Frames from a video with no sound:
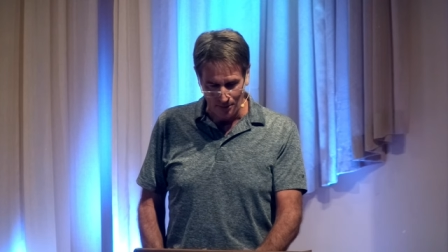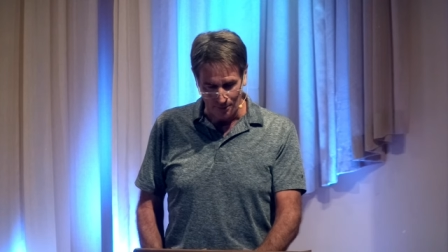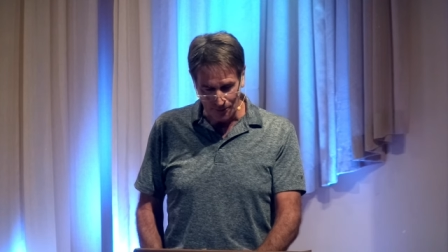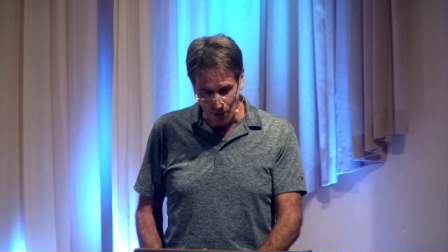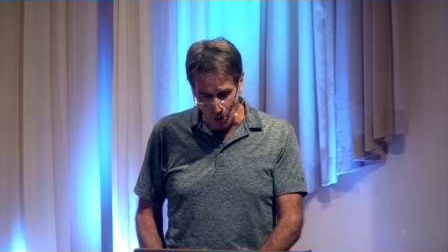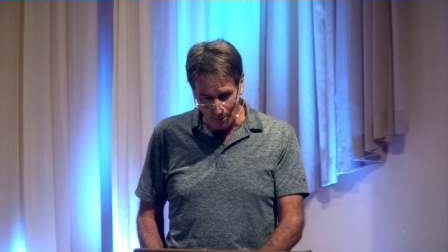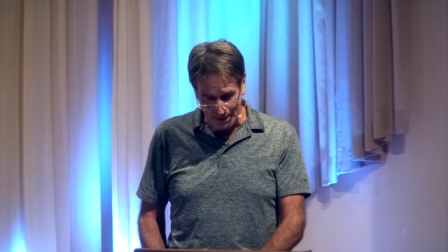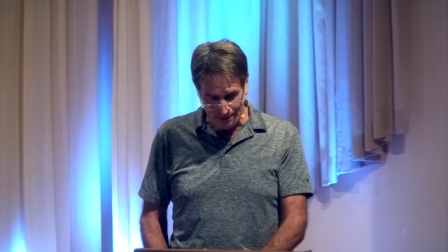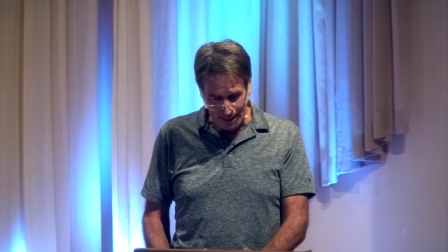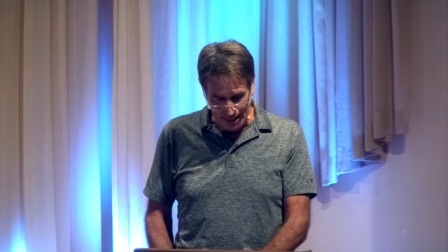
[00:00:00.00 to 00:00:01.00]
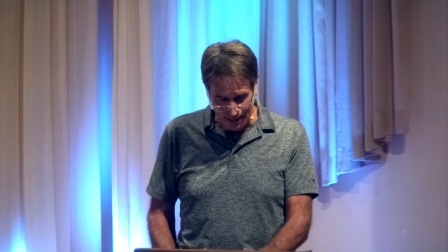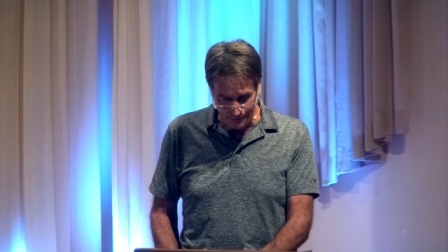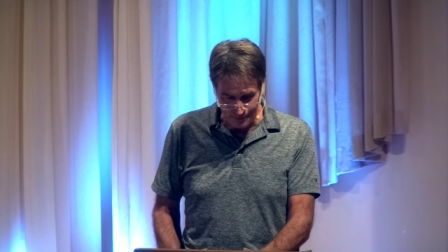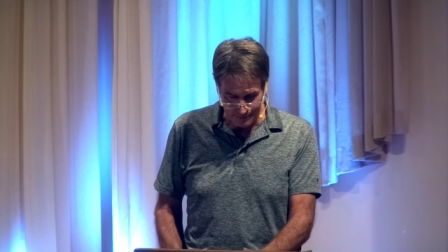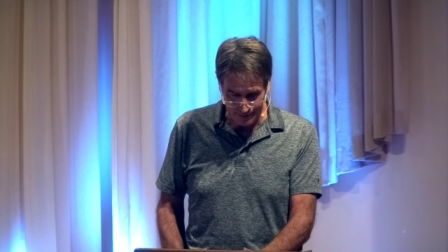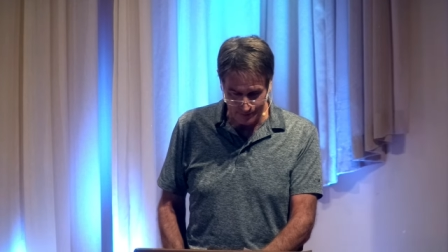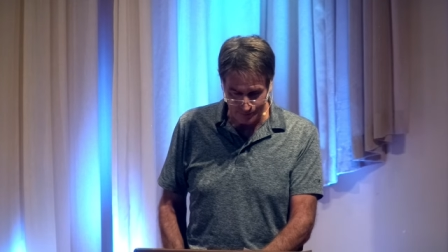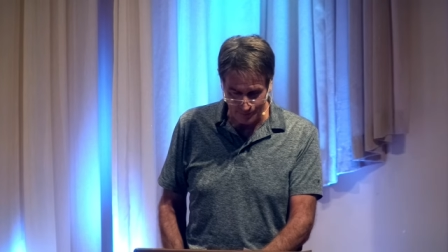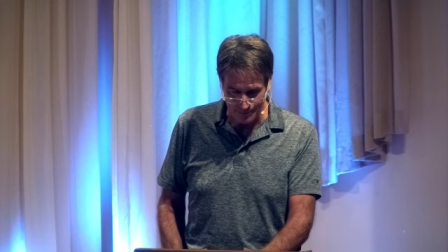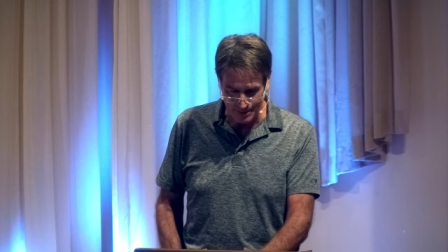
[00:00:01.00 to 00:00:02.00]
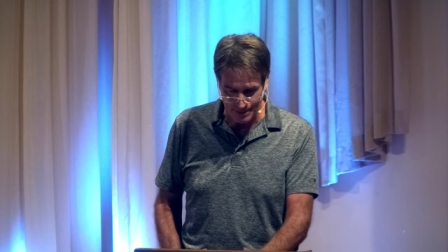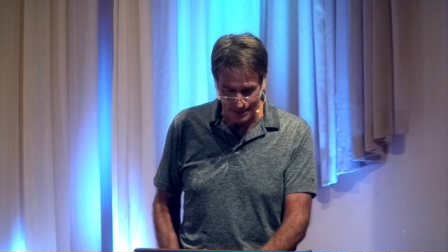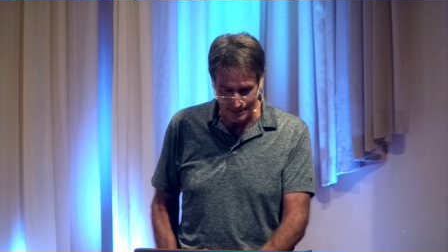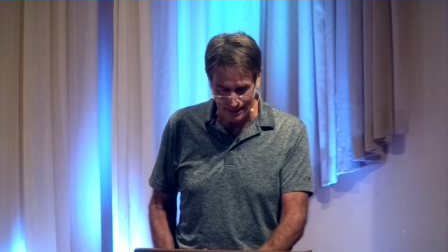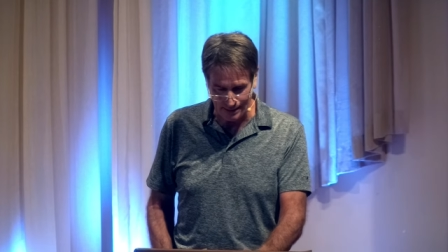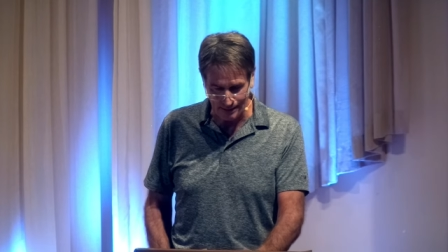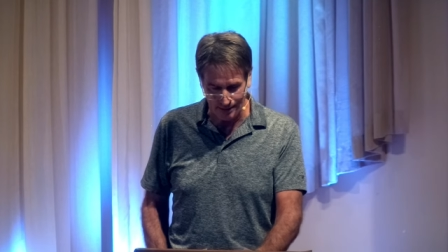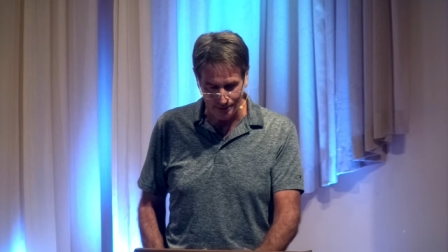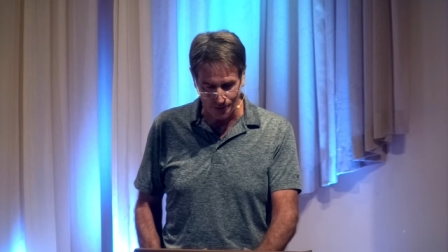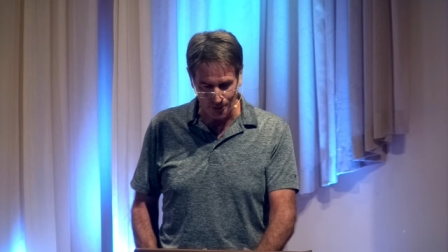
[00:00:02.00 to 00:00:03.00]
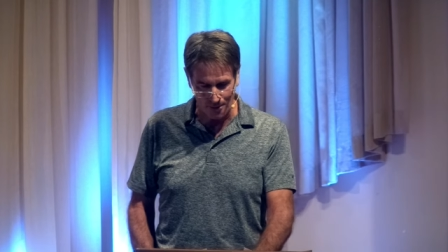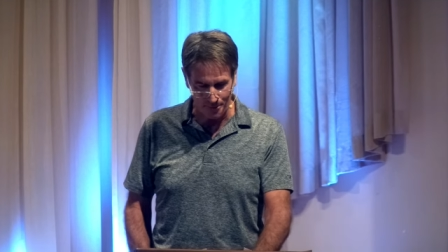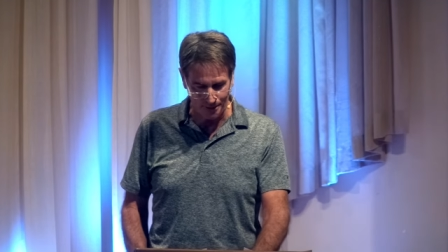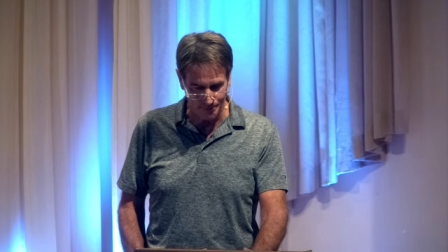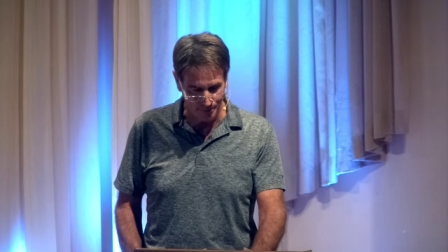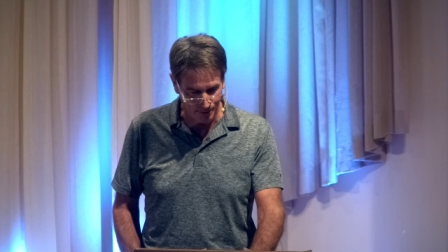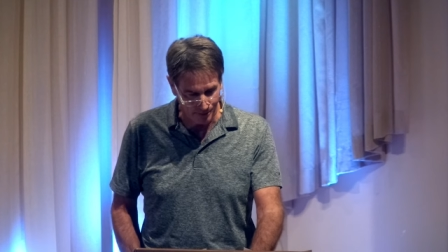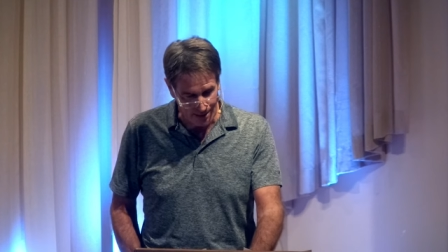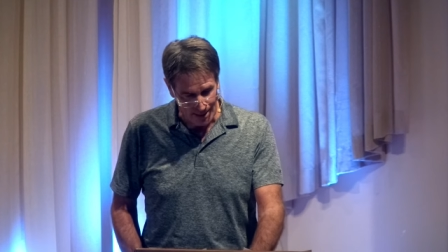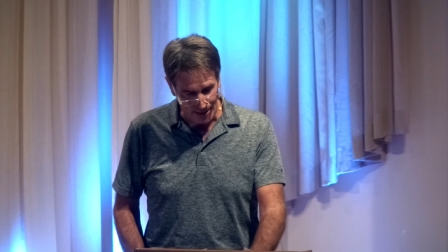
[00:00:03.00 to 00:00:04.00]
when nobody's angry with you for missing a deadline or dropping the ball,